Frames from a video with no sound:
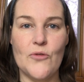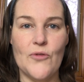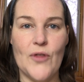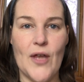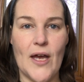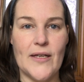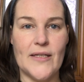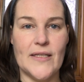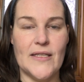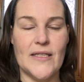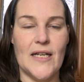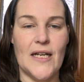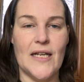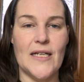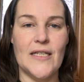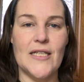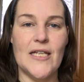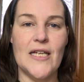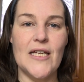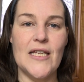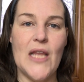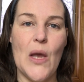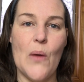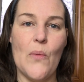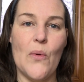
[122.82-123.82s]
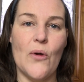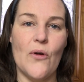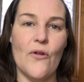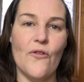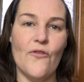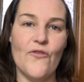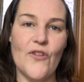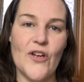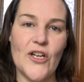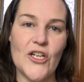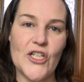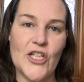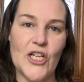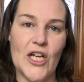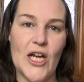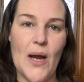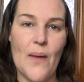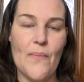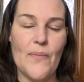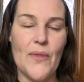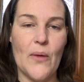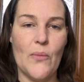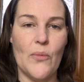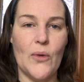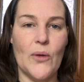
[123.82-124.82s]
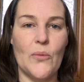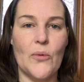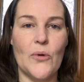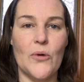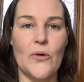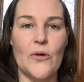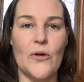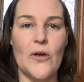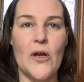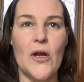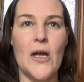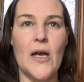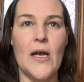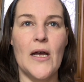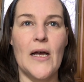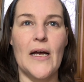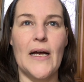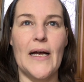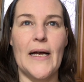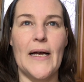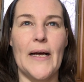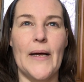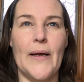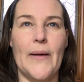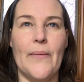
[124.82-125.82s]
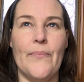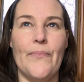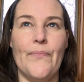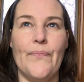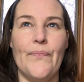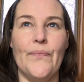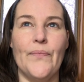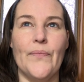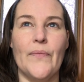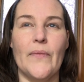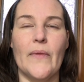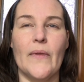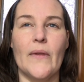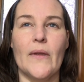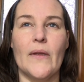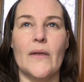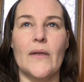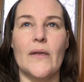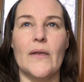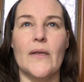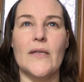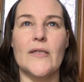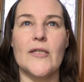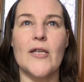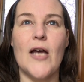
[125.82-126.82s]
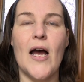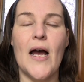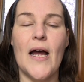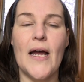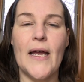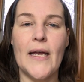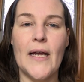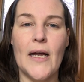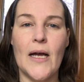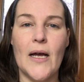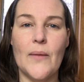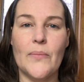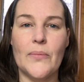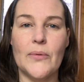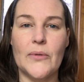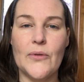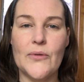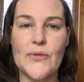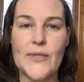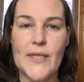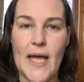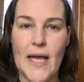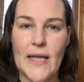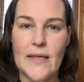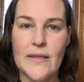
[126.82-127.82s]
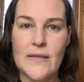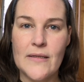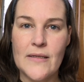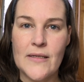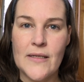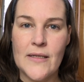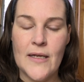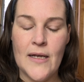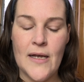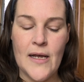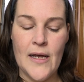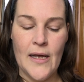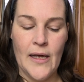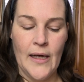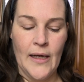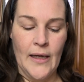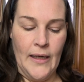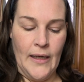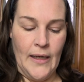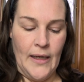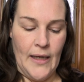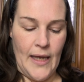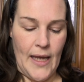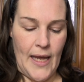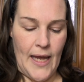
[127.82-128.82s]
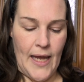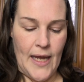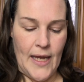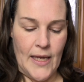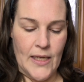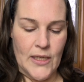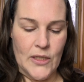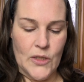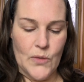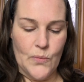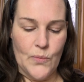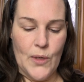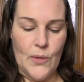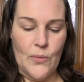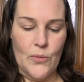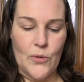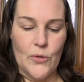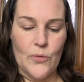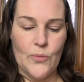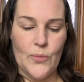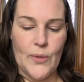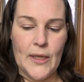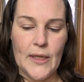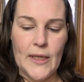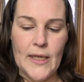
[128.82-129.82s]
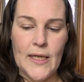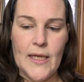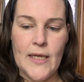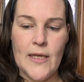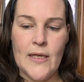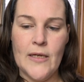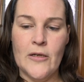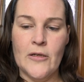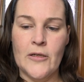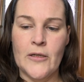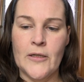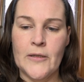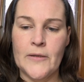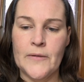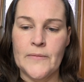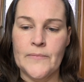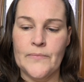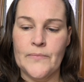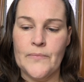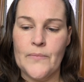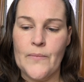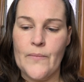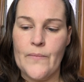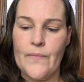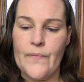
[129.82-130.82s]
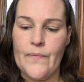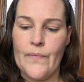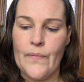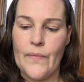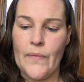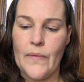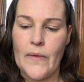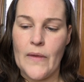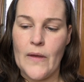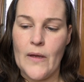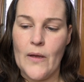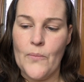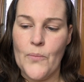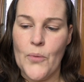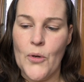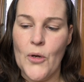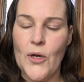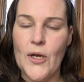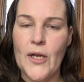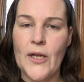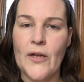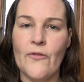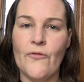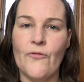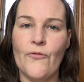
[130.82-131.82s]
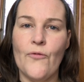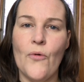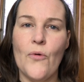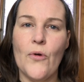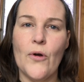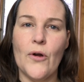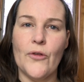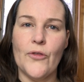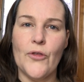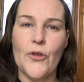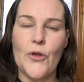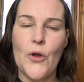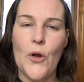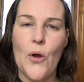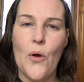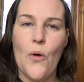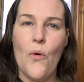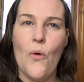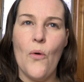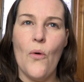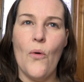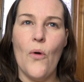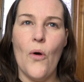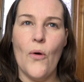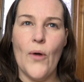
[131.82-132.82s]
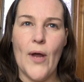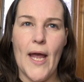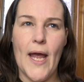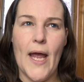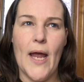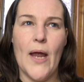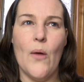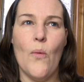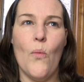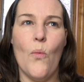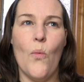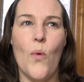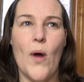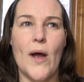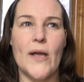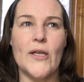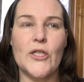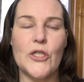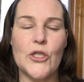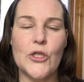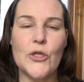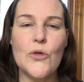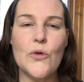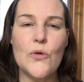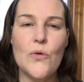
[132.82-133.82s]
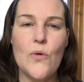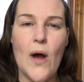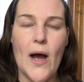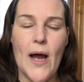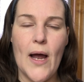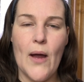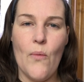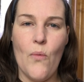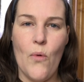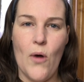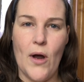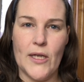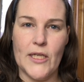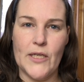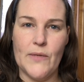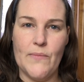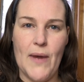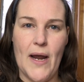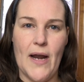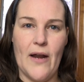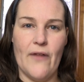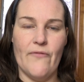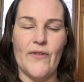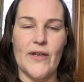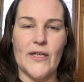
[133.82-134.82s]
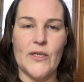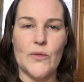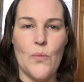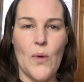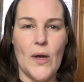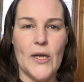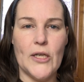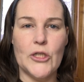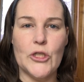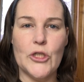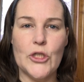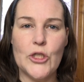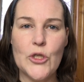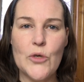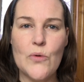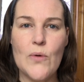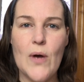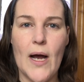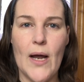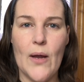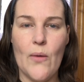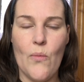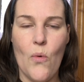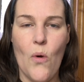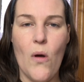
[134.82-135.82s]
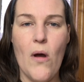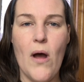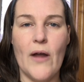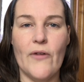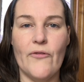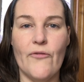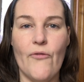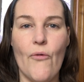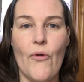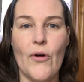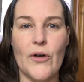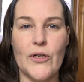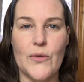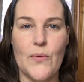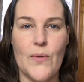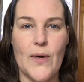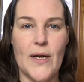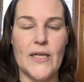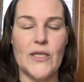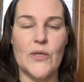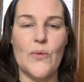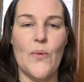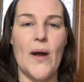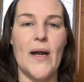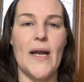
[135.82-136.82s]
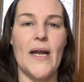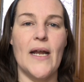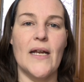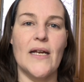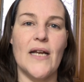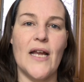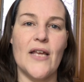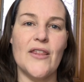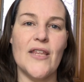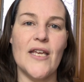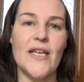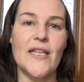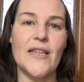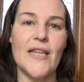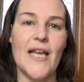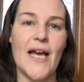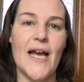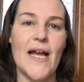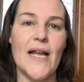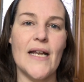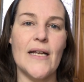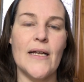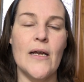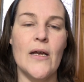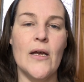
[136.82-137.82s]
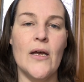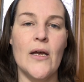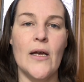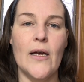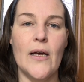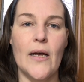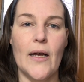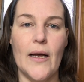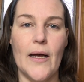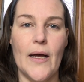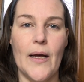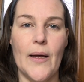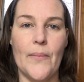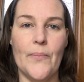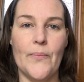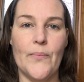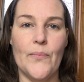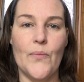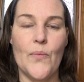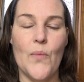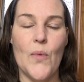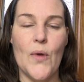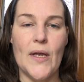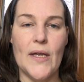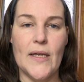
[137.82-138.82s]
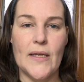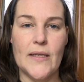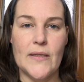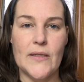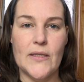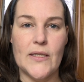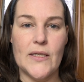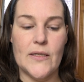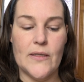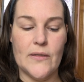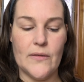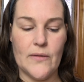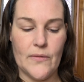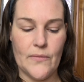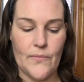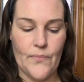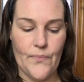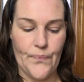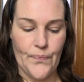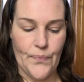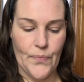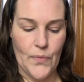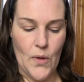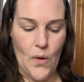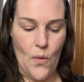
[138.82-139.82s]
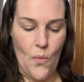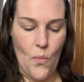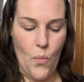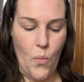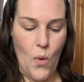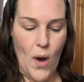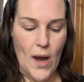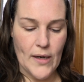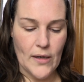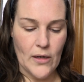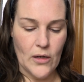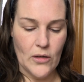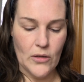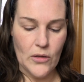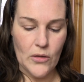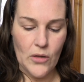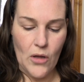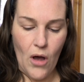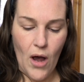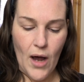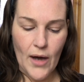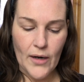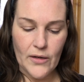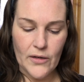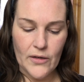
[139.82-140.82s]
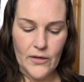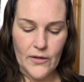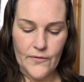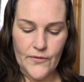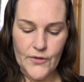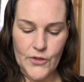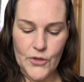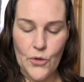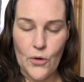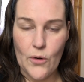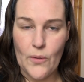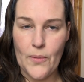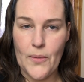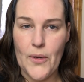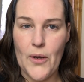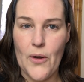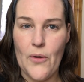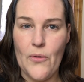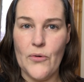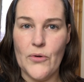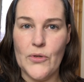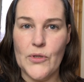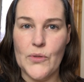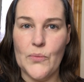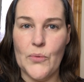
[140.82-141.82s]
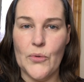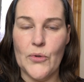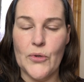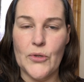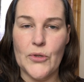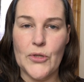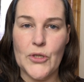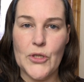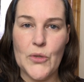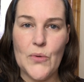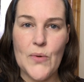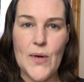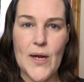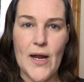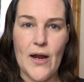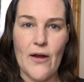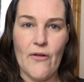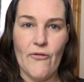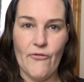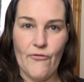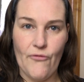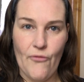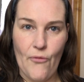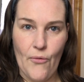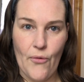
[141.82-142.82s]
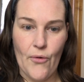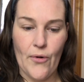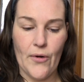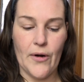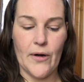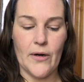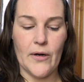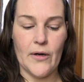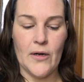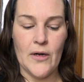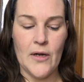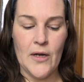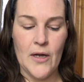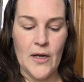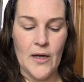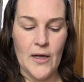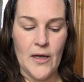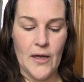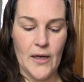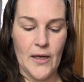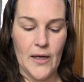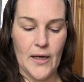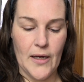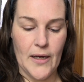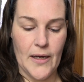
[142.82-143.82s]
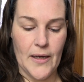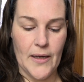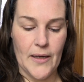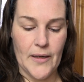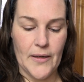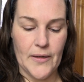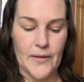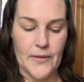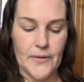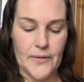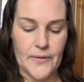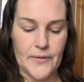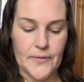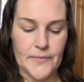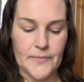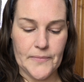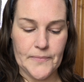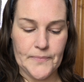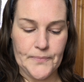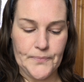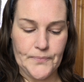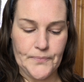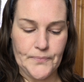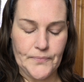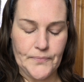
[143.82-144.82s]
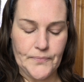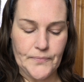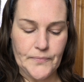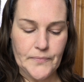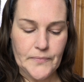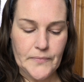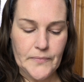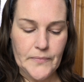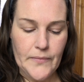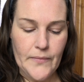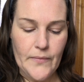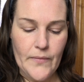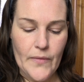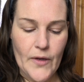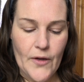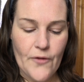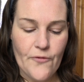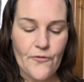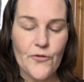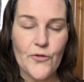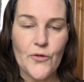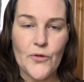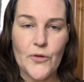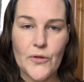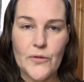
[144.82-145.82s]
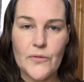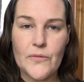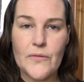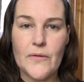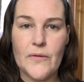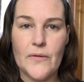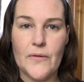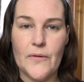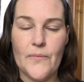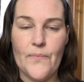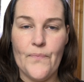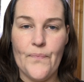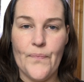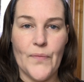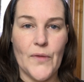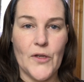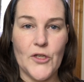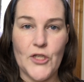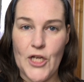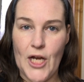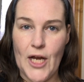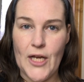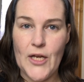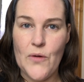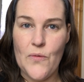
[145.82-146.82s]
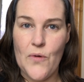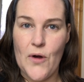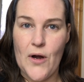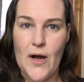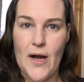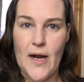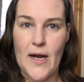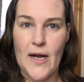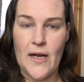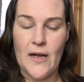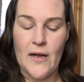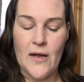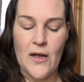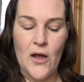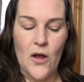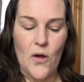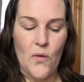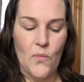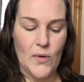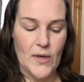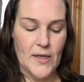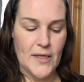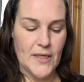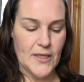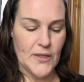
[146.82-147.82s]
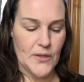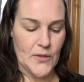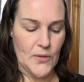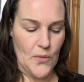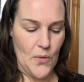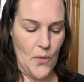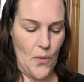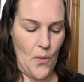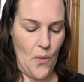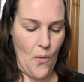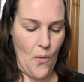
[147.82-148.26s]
2019 that we were finishing up, that we were um, tying up loose ends. And we were really putting forth, you know, okay, what do I want to manifest? What do I want for 2020? And I think that um, is what a lot of Scorpios were doing for uh, for January was